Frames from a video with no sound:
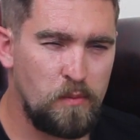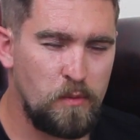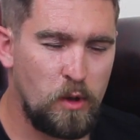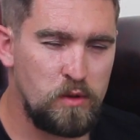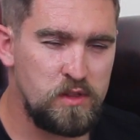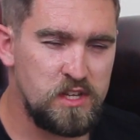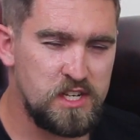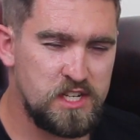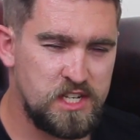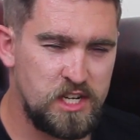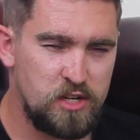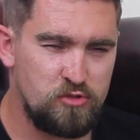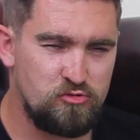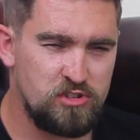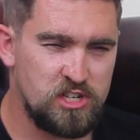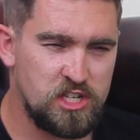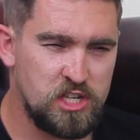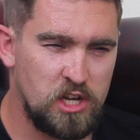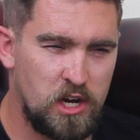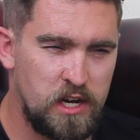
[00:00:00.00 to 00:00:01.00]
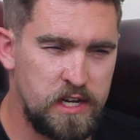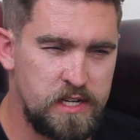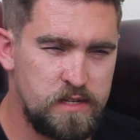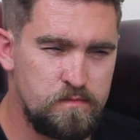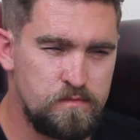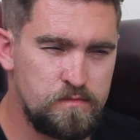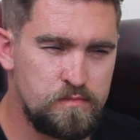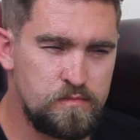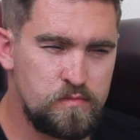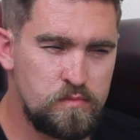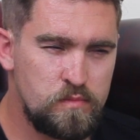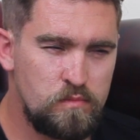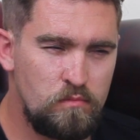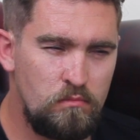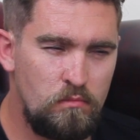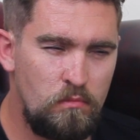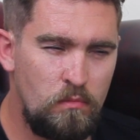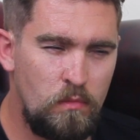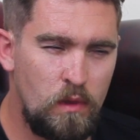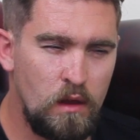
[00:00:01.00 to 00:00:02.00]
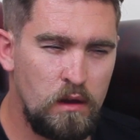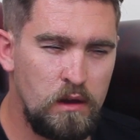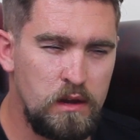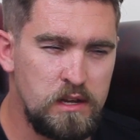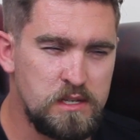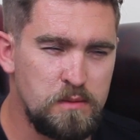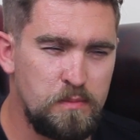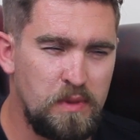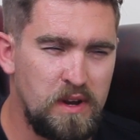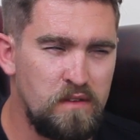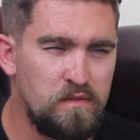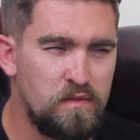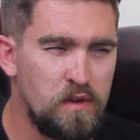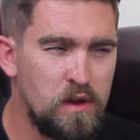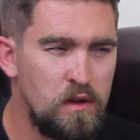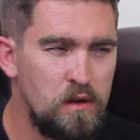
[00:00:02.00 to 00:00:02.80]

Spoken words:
On the citrus side, it's a bit of